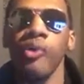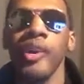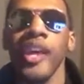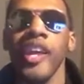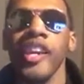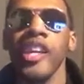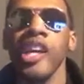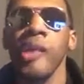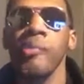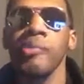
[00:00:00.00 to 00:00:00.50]
We
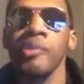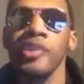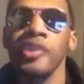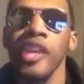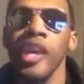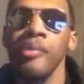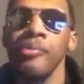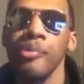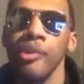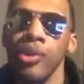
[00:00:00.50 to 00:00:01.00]
had a couple of
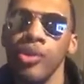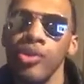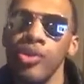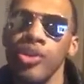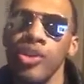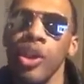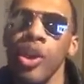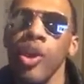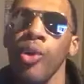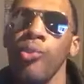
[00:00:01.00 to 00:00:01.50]

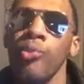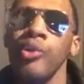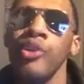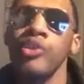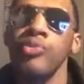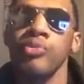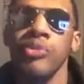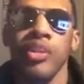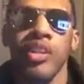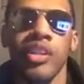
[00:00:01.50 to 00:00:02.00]
debuts,
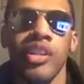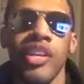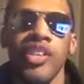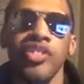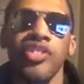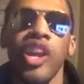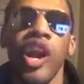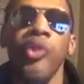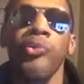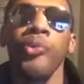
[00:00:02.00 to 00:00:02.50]
which,
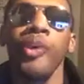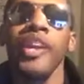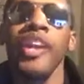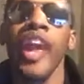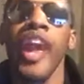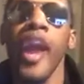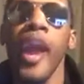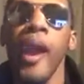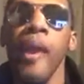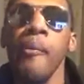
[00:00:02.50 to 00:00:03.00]
let's start with
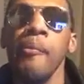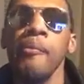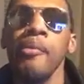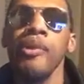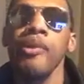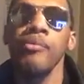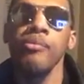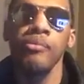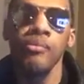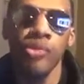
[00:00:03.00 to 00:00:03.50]

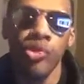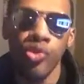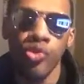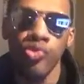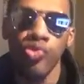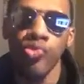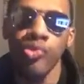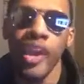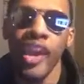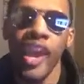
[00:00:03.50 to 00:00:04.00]
Amber
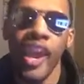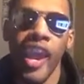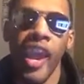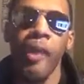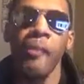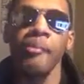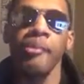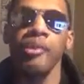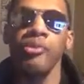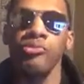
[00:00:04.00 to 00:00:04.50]
Moon.
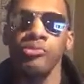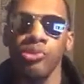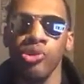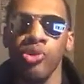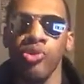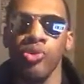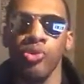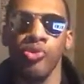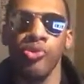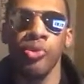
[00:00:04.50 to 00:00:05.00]
Amber
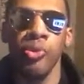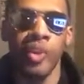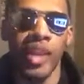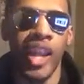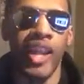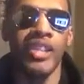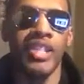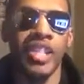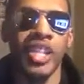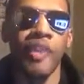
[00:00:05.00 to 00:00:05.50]
Moon. From what
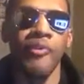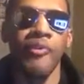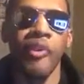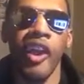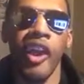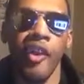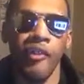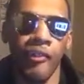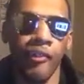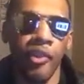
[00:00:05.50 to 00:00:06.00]
I've seen
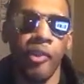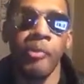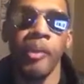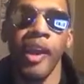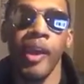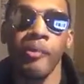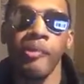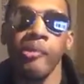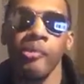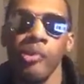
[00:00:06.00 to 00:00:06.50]
from
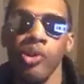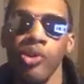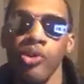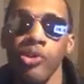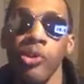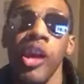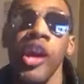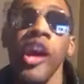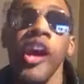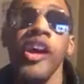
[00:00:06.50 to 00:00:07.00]
Amber
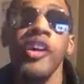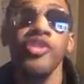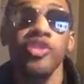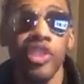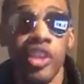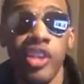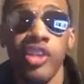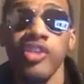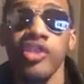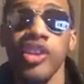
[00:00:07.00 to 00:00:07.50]
Moon,
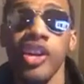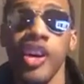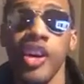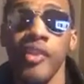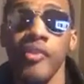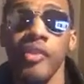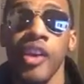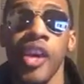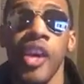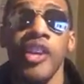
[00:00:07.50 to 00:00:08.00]
she is
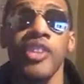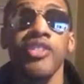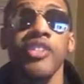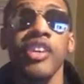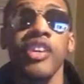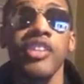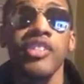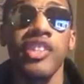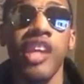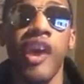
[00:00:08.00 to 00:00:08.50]
good.
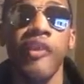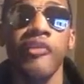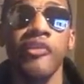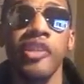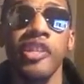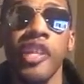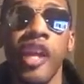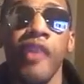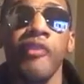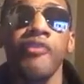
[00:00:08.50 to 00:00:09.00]
She is
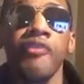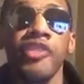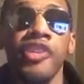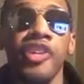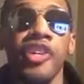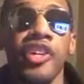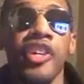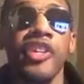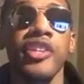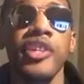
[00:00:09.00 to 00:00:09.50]
definitely, definitely
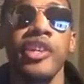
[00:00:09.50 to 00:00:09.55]
good.